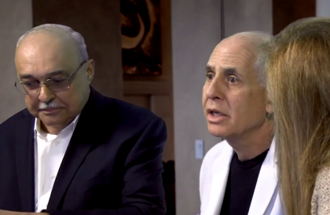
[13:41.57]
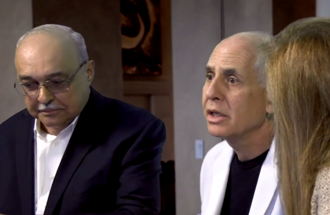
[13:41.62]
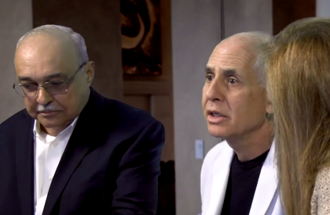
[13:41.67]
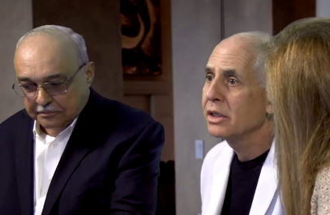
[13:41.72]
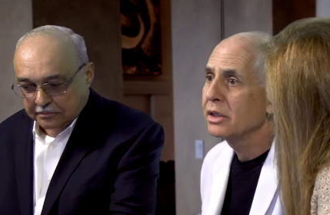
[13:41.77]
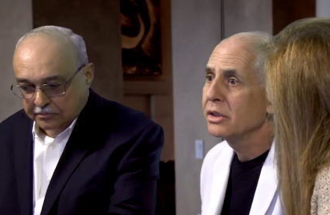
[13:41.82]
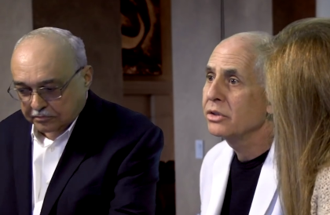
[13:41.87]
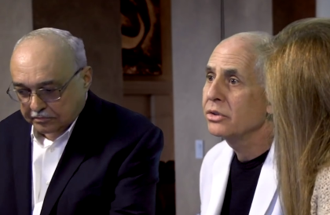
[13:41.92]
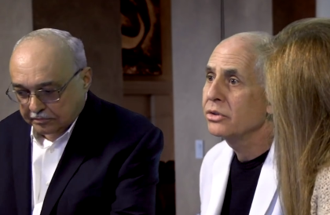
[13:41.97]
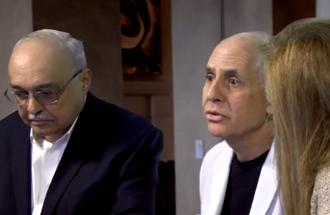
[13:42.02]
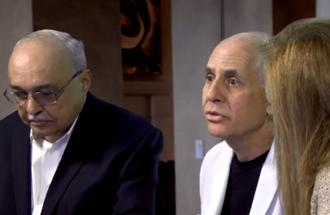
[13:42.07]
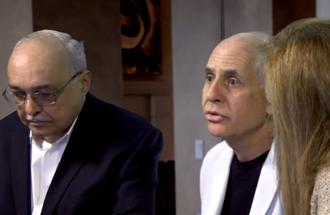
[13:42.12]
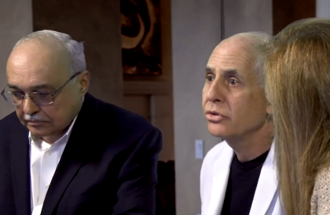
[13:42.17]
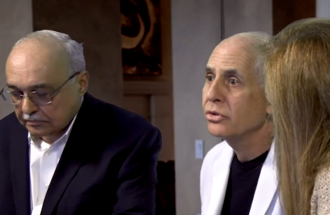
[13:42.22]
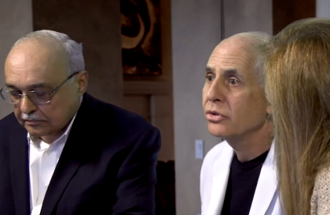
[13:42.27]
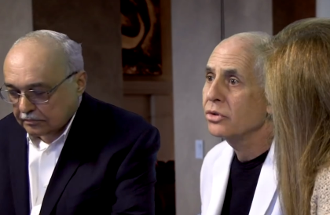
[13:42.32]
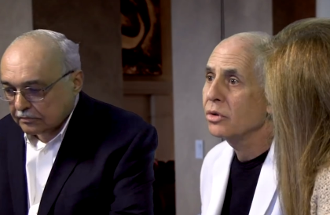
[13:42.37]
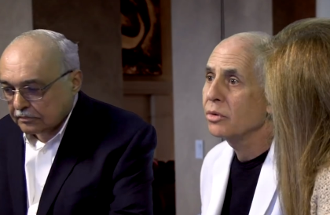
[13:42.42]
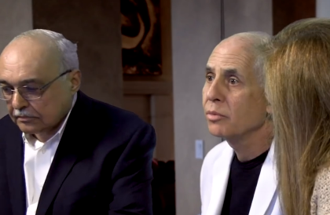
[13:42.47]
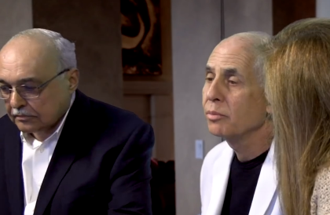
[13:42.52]

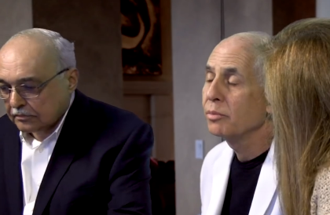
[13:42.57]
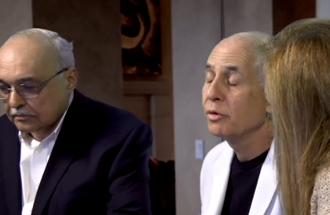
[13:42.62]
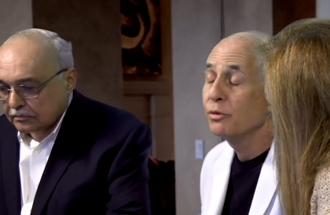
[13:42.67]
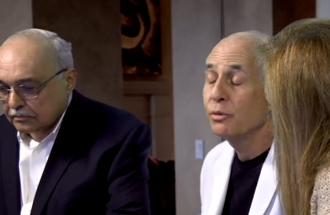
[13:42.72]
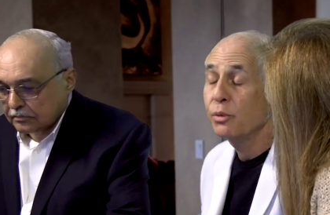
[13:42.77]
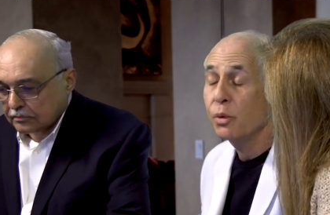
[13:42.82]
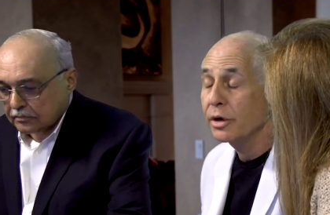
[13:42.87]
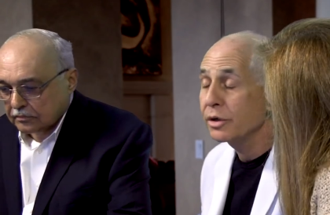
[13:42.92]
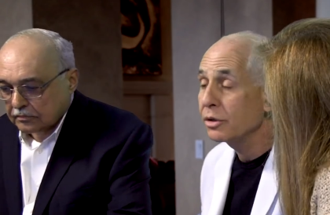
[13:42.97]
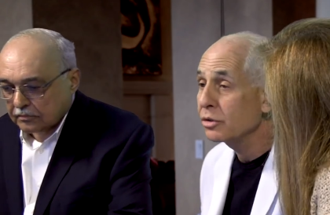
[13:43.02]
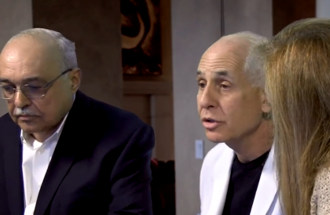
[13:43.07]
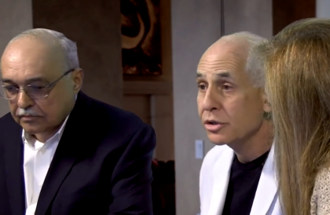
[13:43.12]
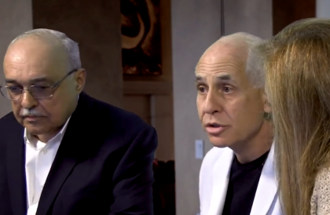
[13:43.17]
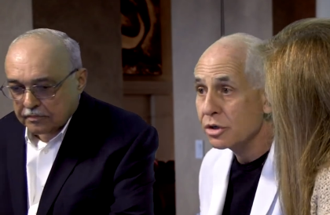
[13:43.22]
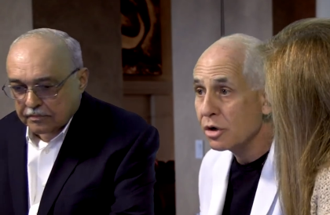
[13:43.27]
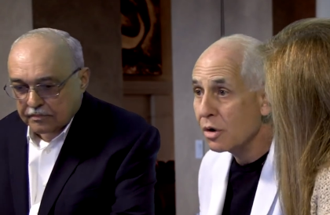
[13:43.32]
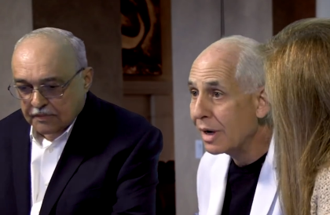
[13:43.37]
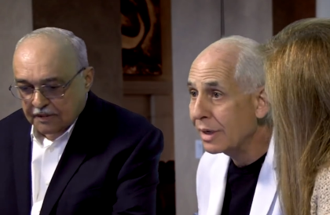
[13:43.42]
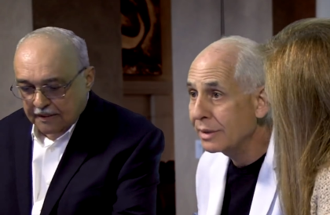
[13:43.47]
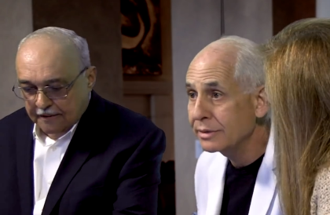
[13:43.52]
Speaker 1: is, before you just
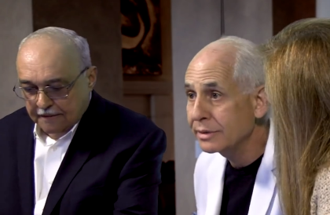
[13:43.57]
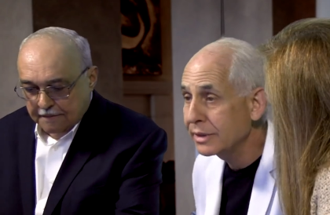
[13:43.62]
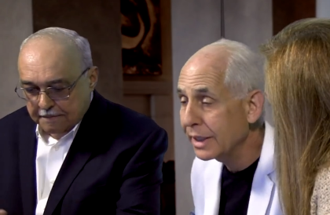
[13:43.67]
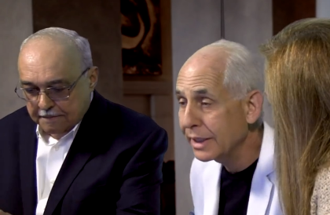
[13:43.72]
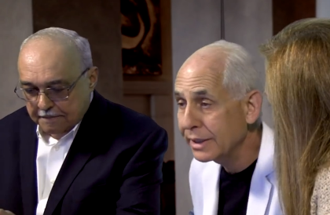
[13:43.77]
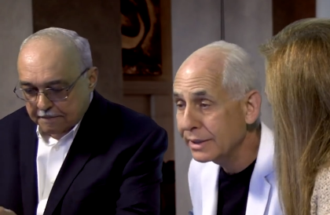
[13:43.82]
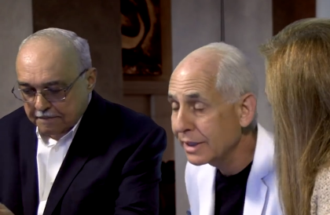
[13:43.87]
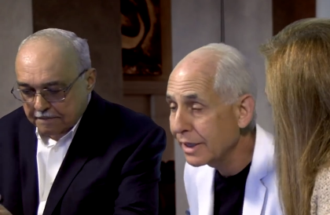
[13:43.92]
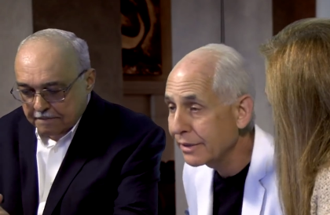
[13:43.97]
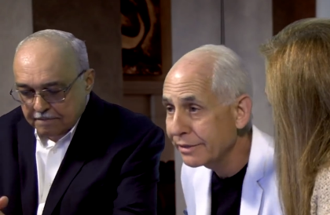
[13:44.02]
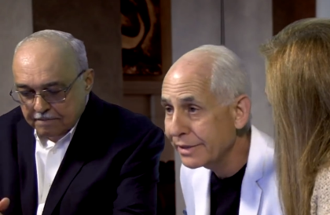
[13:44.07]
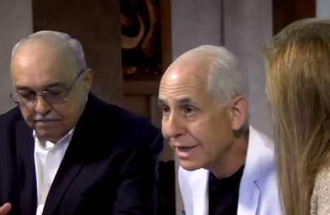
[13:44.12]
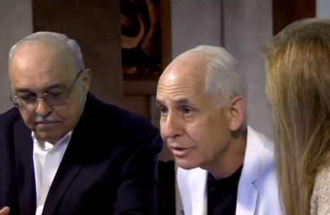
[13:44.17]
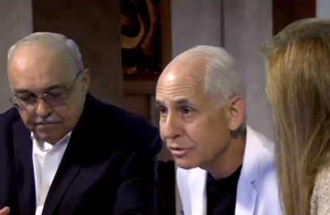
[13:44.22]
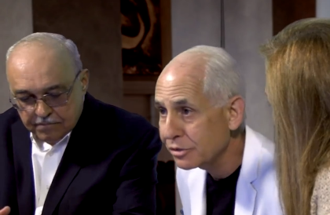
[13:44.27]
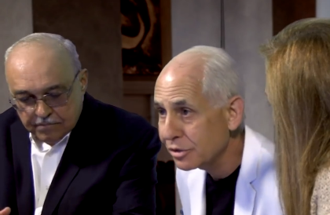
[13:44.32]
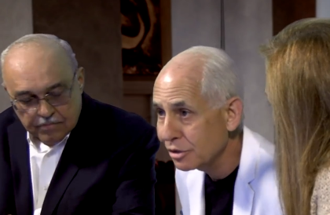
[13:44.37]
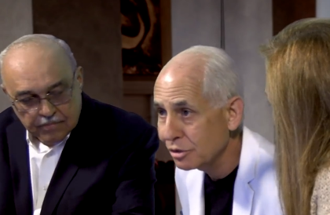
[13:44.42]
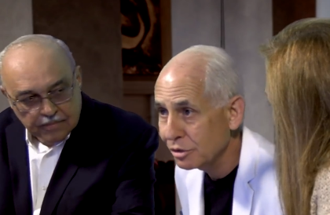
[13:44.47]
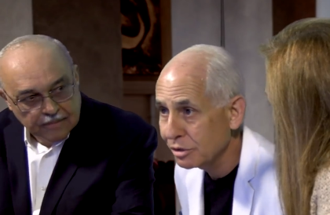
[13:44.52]
go out and take
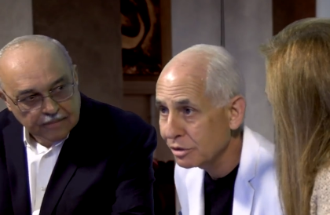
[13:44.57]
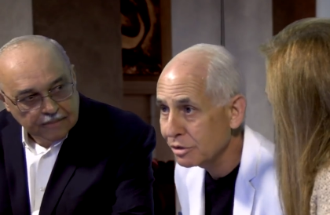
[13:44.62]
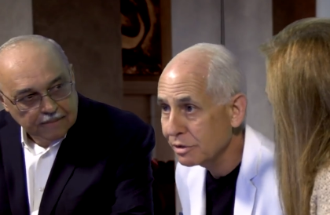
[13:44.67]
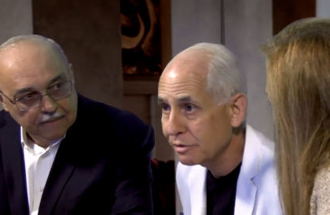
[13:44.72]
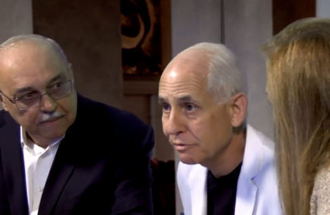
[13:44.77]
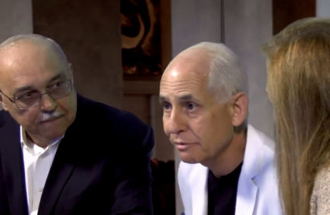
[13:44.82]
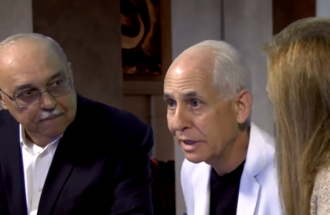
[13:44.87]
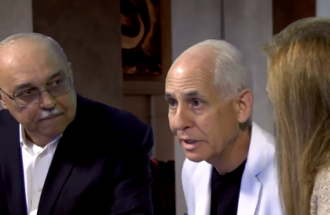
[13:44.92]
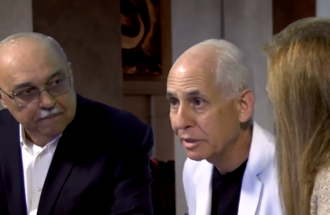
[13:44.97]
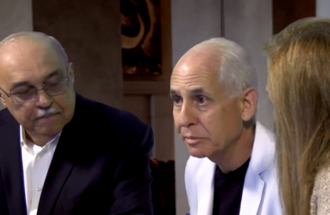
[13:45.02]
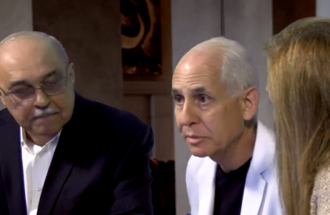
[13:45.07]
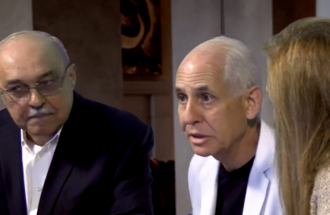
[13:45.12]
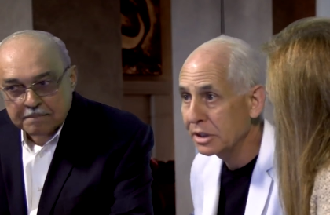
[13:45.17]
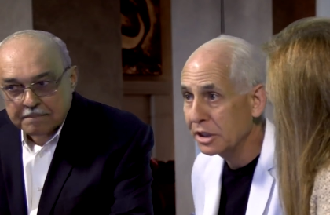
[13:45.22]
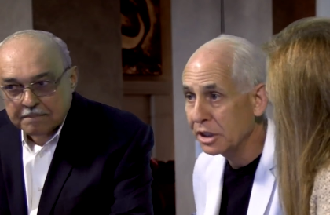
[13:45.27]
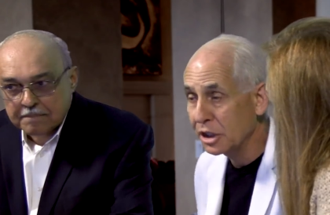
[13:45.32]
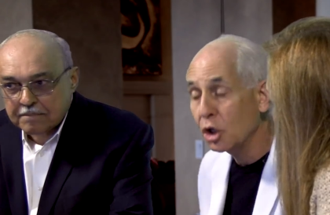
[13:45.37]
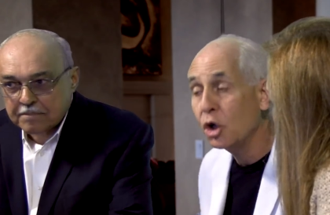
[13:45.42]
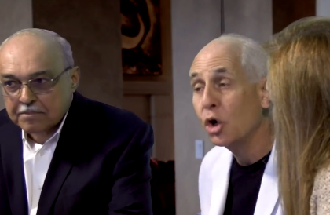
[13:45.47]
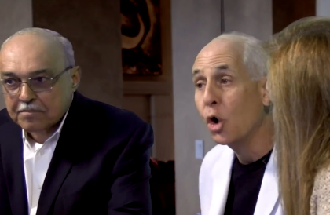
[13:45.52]
10,000 units of vitamin
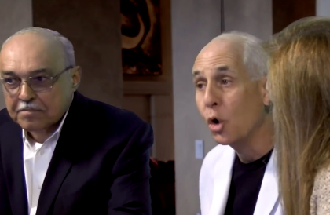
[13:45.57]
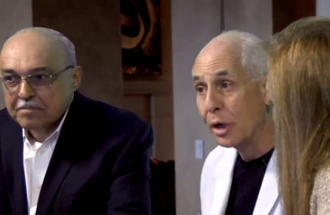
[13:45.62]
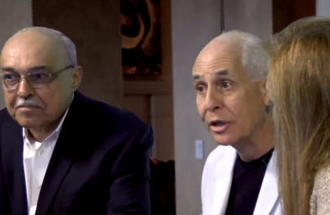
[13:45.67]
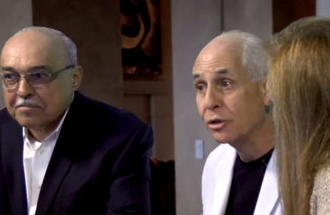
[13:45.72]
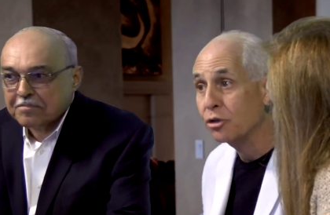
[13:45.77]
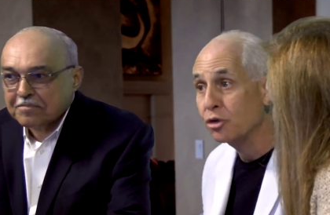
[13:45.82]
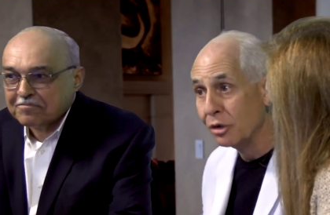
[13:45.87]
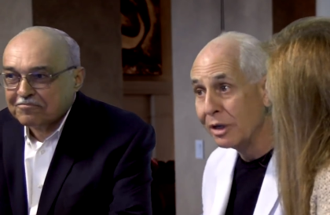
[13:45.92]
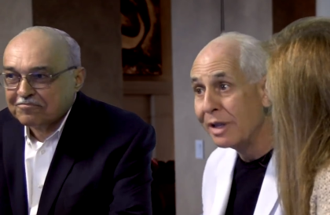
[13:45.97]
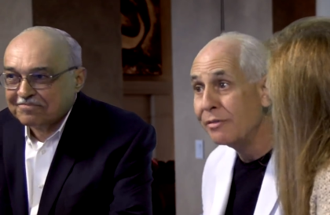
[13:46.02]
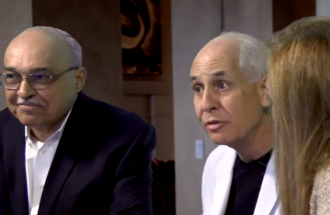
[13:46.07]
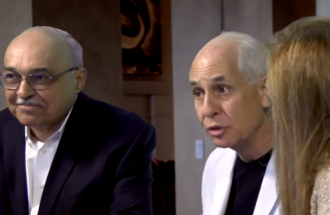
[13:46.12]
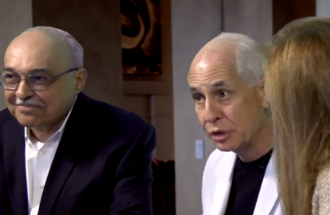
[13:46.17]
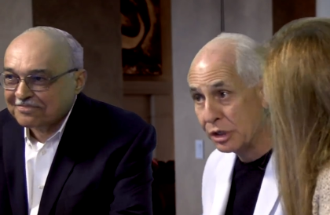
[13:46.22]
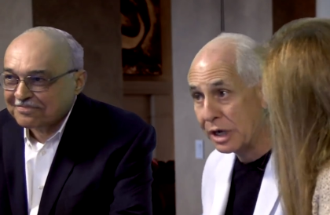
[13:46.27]
D, go get your level